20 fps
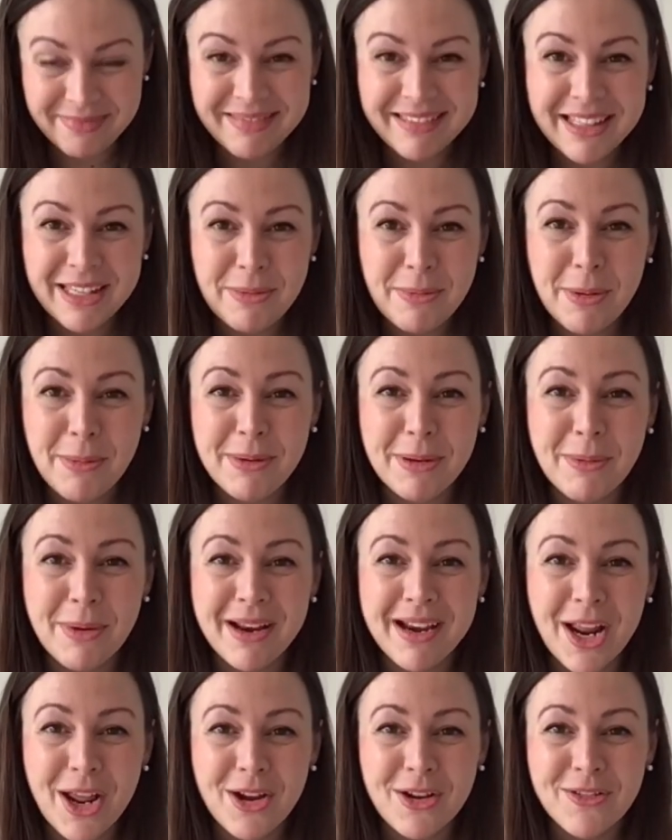you probably
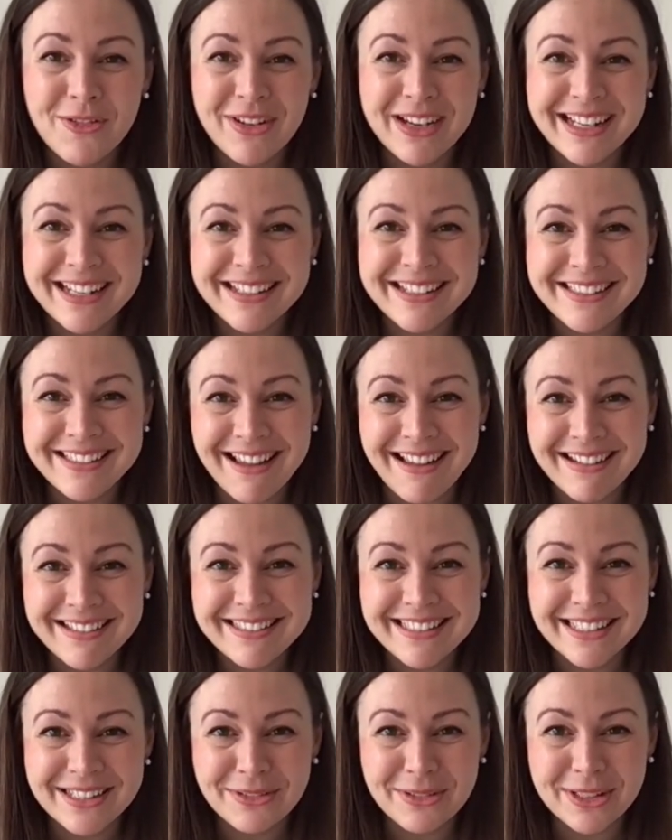weren't overly
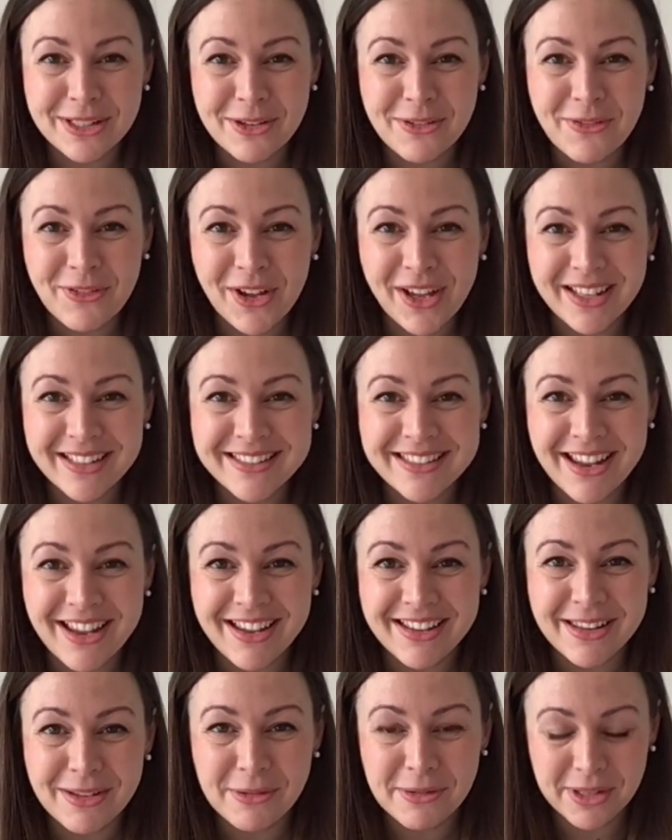excited when you first
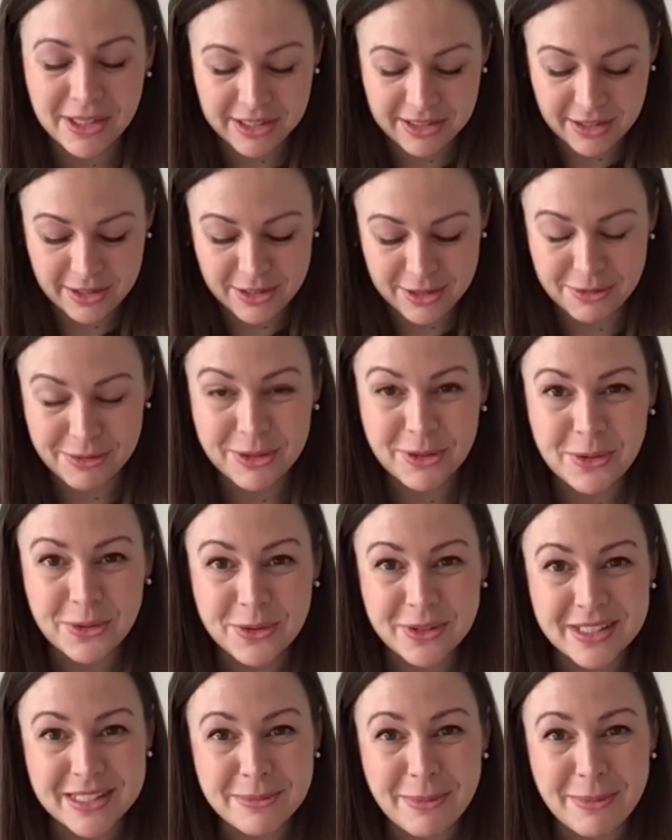heard that we were going to do recorders,